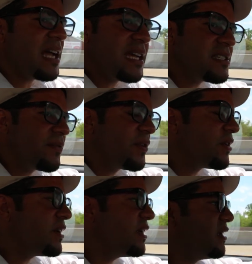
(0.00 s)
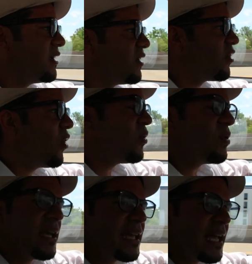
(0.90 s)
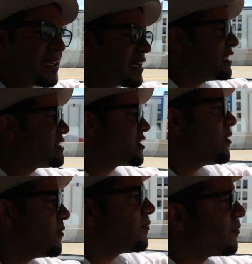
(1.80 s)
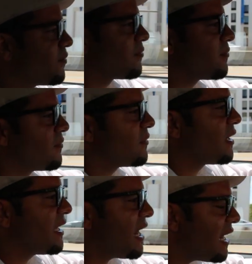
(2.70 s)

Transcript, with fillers: Tyson Fury, go on and get the Klitschko.